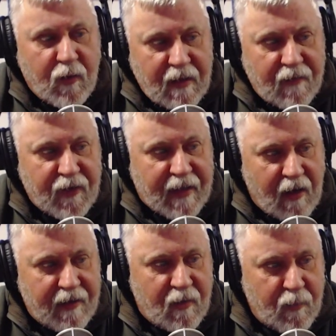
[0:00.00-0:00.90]
give the
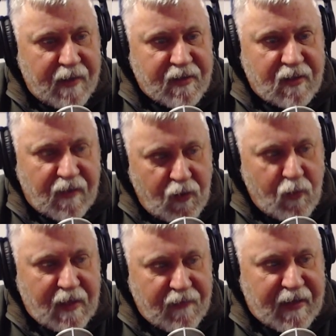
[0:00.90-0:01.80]
county commissions, if
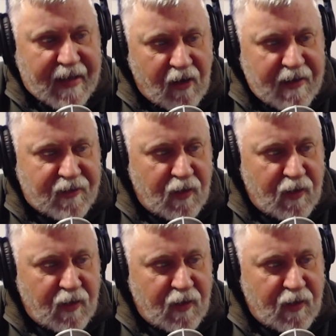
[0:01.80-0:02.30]
you give the counties